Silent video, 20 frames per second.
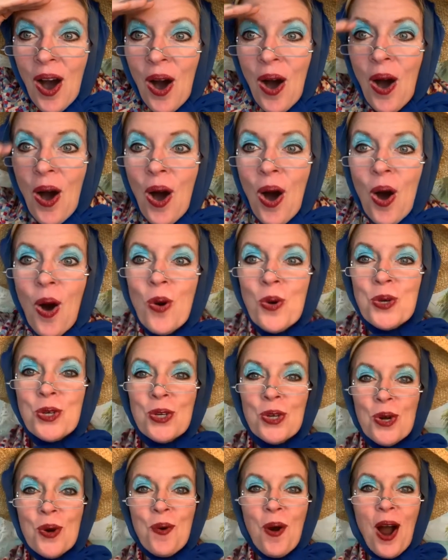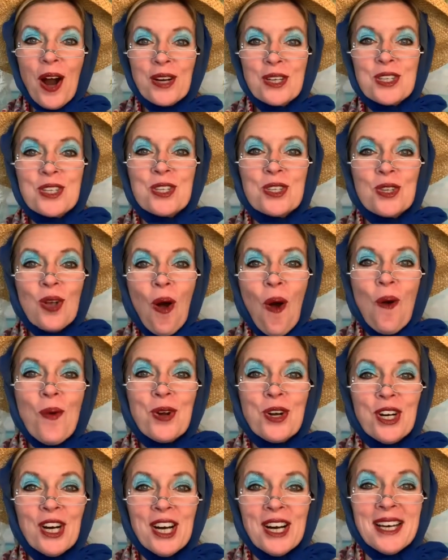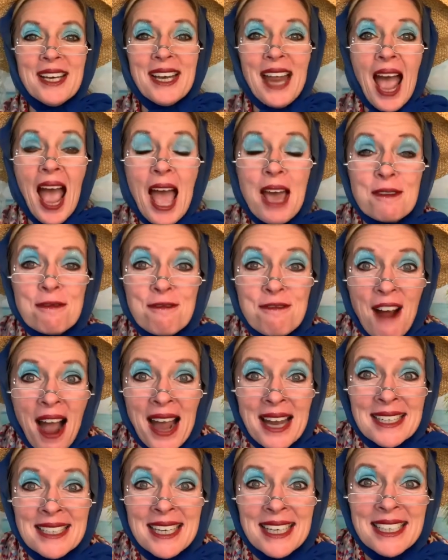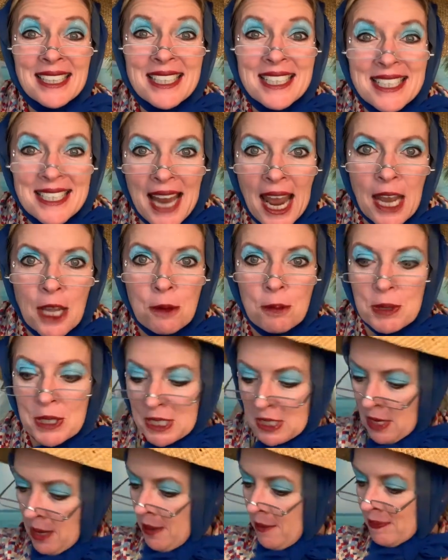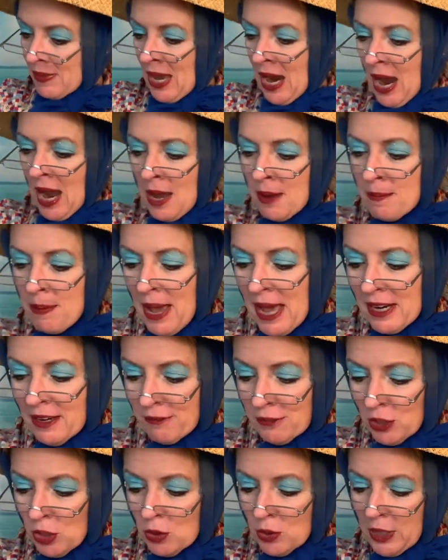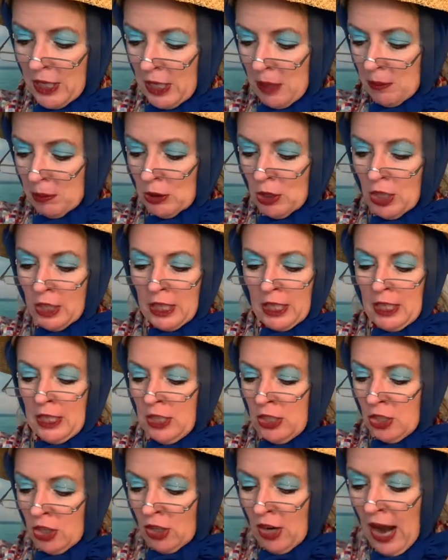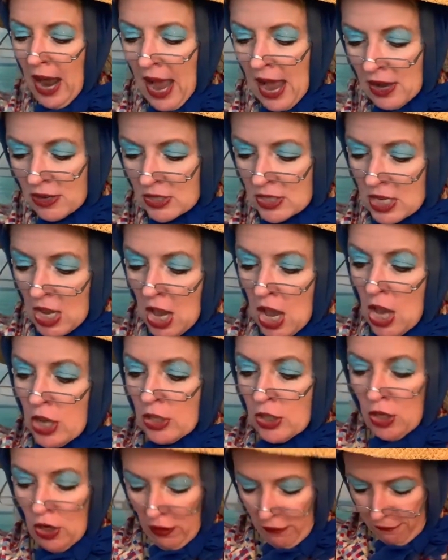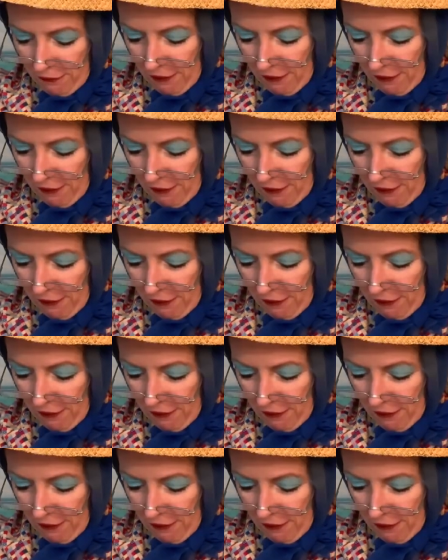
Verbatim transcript: Oh, you are so good at finding shapes. I bet if you keep looking in your house, you'll